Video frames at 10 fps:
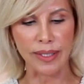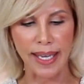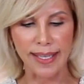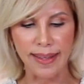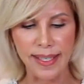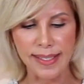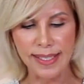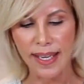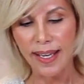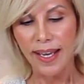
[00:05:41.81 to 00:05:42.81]
like
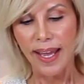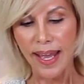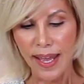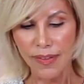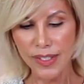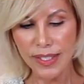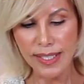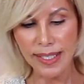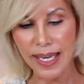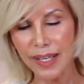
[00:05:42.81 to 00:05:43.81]
this and this
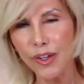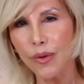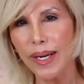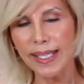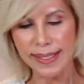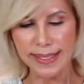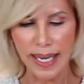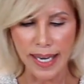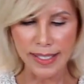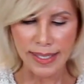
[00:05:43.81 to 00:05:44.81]
is kind of the grating
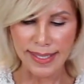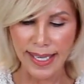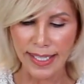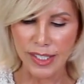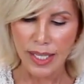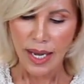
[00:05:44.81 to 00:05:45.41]
size because again, it's